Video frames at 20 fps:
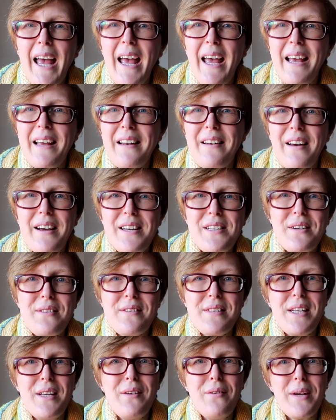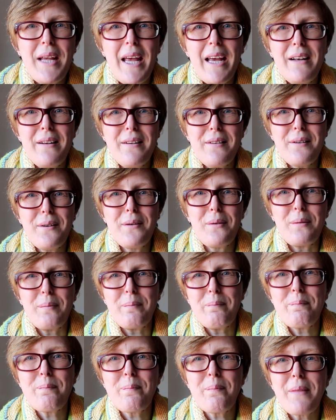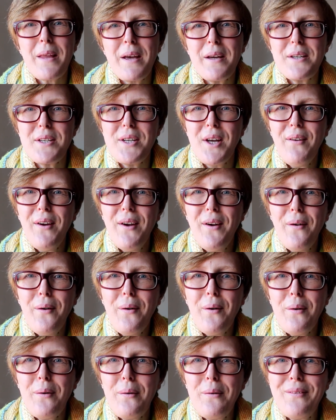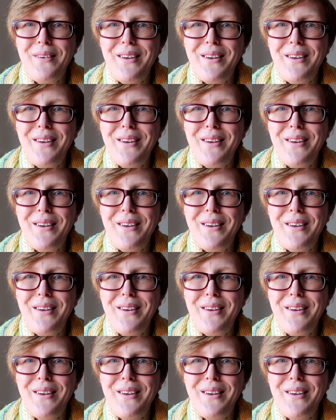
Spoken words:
and I shall see you again soon. Cheerio!